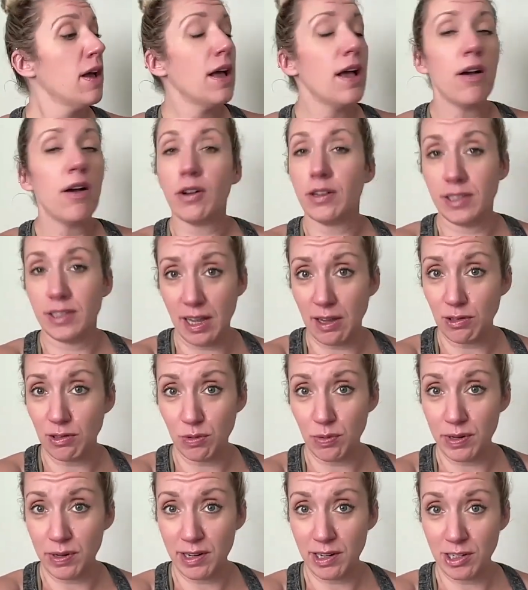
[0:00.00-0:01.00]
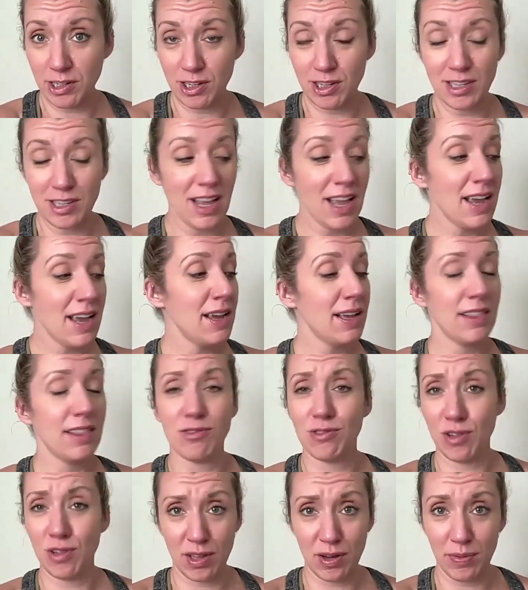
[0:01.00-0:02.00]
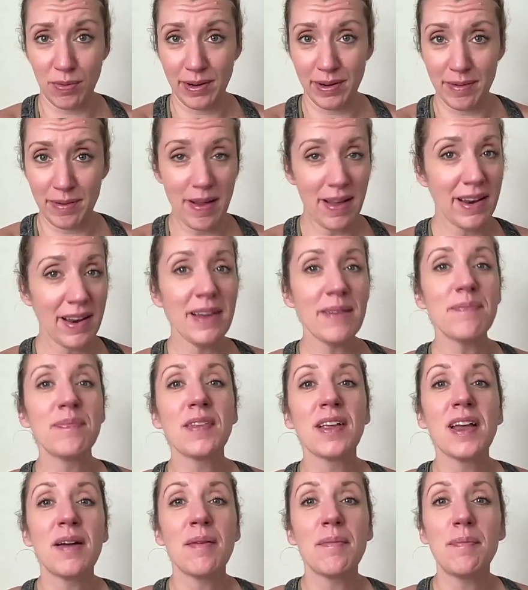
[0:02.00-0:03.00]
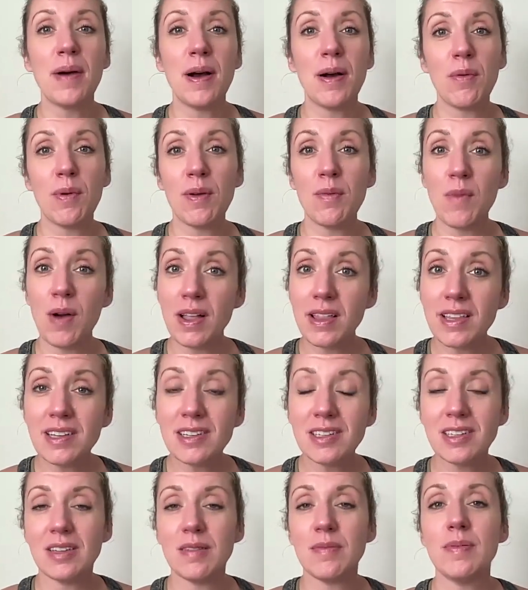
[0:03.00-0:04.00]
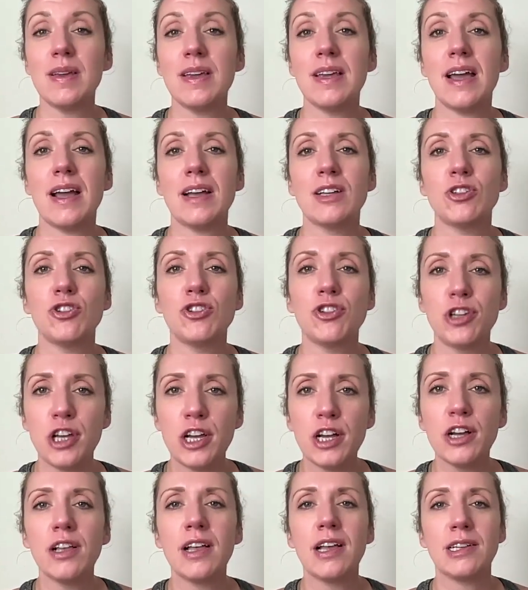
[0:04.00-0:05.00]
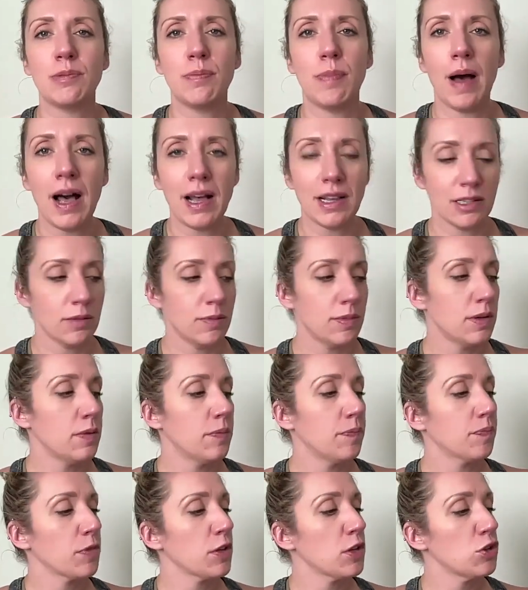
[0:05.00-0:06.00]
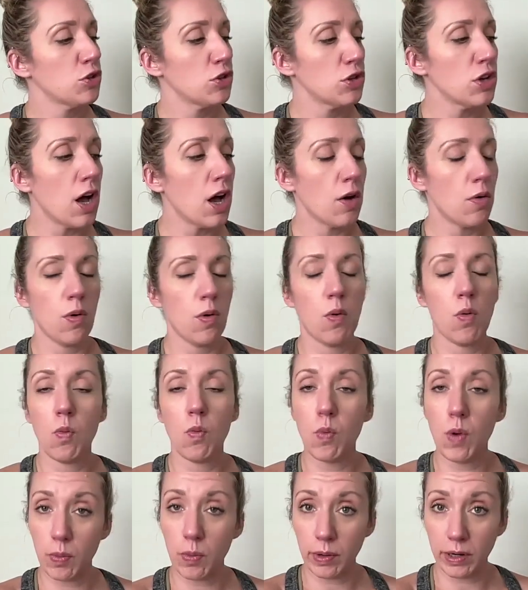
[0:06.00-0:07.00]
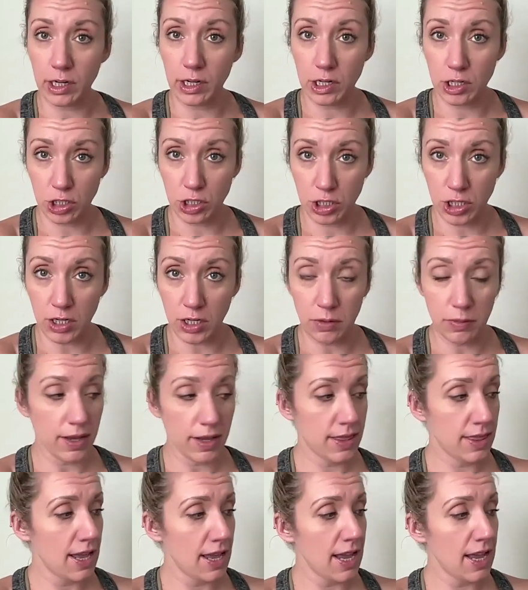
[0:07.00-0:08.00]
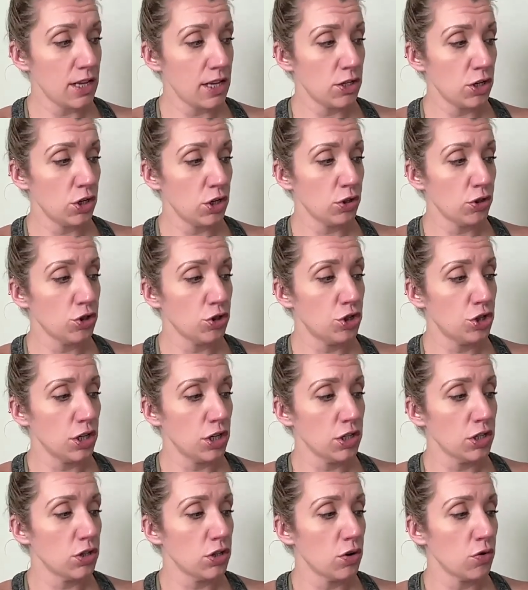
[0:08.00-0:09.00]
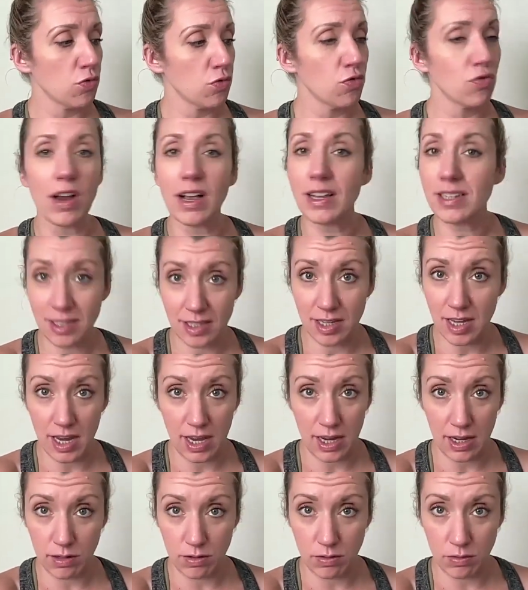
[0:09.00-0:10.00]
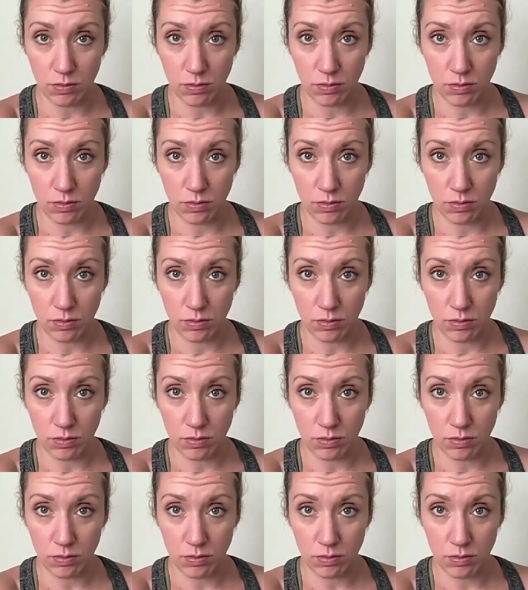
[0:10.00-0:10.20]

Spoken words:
or it sounds weird, I should say. There's nothing weird about it, but we want this to be as chill as possible. So what we're going to start with is you're just resting